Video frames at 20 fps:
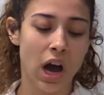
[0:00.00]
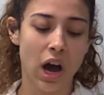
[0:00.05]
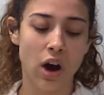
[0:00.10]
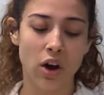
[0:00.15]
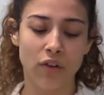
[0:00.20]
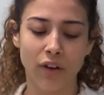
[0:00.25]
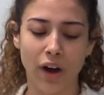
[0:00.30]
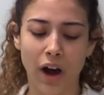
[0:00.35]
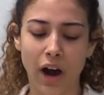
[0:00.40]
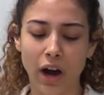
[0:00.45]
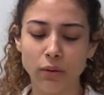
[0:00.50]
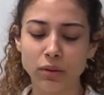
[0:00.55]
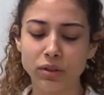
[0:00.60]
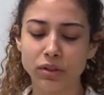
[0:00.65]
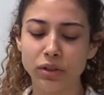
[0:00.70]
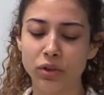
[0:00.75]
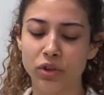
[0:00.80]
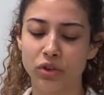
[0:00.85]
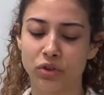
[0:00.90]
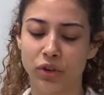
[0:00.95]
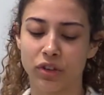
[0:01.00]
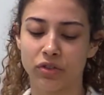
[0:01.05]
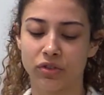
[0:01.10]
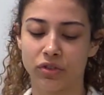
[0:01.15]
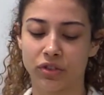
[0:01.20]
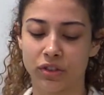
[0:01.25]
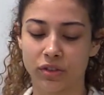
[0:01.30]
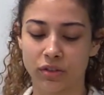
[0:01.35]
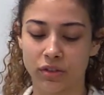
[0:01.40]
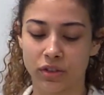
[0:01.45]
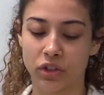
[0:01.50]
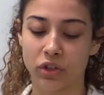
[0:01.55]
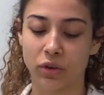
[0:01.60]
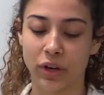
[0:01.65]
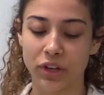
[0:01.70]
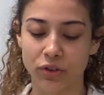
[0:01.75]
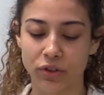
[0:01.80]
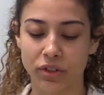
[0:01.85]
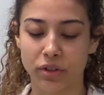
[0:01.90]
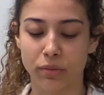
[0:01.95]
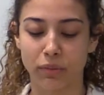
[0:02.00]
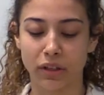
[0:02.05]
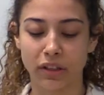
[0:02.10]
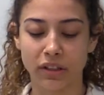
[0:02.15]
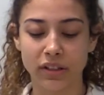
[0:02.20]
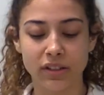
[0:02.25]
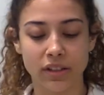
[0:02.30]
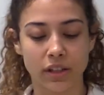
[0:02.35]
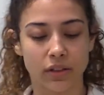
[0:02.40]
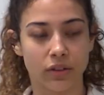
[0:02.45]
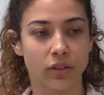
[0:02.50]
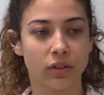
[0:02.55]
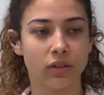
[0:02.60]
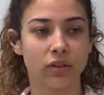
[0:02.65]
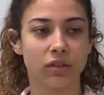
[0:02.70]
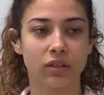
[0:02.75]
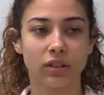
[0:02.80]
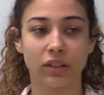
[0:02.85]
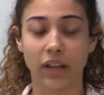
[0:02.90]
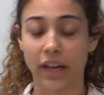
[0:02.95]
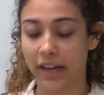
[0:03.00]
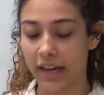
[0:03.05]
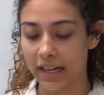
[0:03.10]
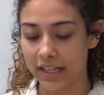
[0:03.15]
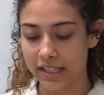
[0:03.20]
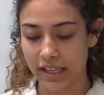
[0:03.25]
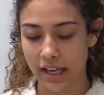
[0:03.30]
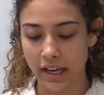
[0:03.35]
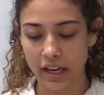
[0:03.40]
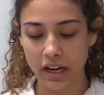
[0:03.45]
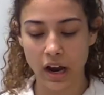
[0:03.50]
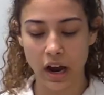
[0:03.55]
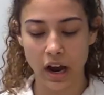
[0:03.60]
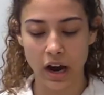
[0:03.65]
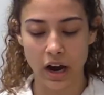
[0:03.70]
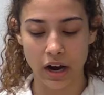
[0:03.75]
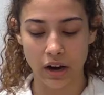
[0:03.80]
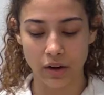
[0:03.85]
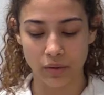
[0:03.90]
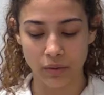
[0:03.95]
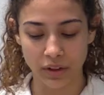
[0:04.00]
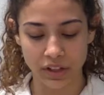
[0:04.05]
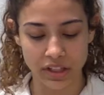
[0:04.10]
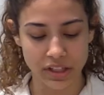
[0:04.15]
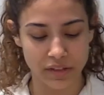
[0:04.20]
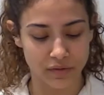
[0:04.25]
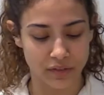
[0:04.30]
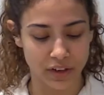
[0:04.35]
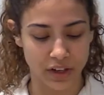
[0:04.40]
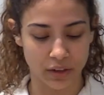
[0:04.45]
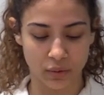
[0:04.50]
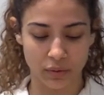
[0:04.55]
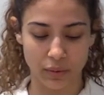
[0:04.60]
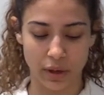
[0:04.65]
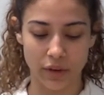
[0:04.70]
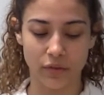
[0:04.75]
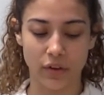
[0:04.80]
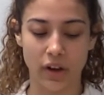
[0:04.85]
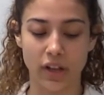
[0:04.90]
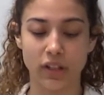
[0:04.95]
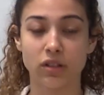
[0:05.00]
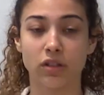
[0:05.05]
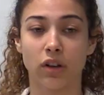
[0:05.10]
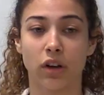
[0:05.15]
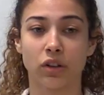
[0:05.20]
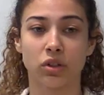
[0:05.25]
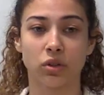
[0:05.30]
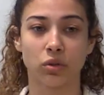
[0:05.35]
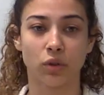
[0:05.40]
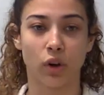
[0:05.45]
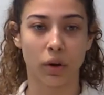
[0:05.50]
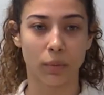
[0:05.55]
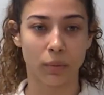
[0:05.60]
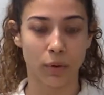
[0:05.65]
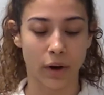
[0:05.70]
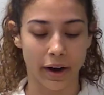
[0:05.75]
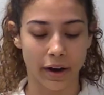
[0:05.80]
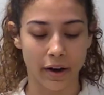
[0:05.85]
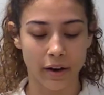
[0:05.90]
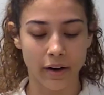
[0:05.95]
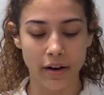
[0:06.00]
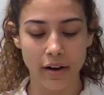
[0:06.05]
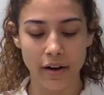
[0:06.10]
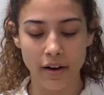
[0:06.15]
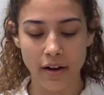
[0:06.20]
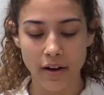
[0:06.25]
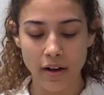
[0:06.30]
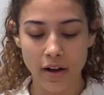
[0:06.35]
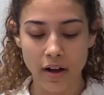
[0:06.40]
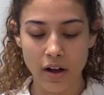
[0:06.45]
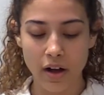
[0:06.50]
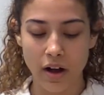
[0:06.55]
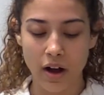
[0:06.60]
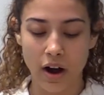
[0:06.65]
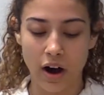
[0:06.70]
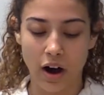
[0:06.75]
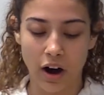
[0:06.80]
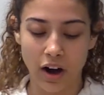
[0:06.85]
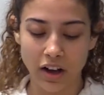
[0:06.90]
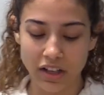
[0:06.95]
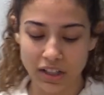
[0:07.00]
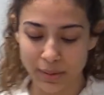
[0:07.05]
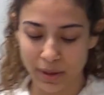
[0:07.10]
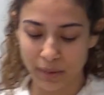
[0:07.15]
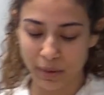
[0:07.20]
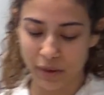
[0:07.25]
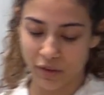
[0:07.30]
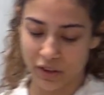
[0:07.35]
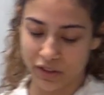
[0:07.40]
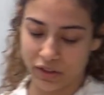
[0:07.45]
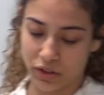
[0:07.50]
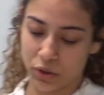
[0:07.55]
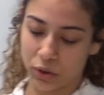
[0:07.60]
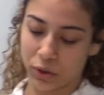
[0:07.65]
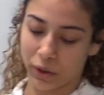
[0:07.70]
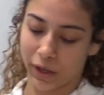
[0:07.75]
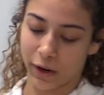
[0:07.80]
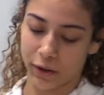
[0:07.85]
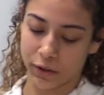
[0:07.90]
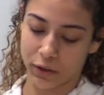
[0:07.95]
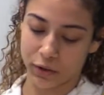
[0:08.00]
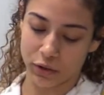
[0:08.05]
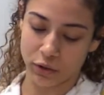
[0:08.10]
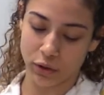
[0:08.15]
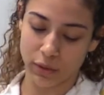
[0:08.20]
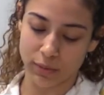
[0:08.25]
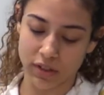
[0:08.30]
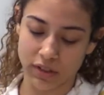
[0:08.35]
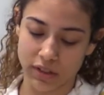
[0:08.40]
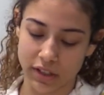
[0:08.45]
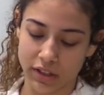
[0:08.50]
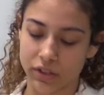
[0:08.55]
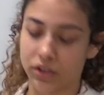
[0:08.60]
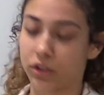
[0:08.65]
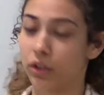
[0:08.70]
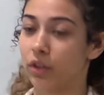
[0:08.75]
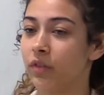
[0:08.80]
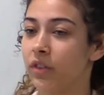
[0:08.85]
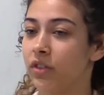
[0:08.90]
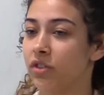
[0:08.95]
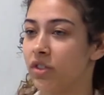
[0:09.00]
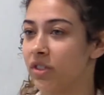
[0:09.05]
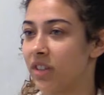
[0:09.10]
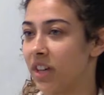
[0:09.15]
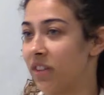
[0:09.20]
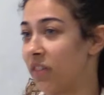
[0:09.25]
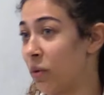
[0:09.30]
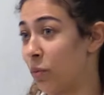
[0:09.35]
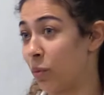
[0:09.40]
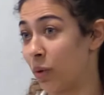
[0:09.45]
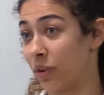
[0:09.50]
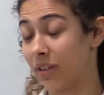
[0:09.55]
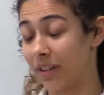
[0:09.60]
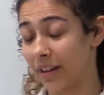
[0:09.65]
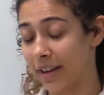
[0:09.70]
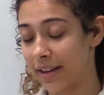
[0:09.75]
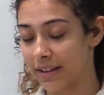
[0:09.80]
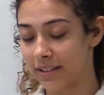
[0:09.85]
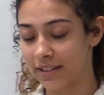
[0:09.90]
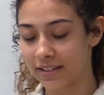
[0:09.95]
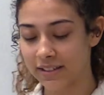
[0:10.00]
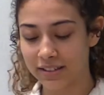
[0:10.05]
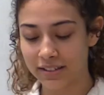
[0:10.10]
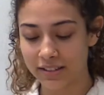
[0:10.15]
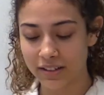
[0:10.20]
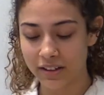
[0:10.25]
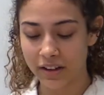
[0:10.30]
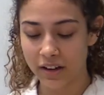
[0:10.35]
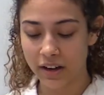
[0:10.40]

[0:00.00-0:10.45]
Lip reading: However, I was no stranger to meanness either. Like I said, I really did fit in with my friends not too long prior. I'll spare my friends the true character descriptions they deserve and just say they weren't nice.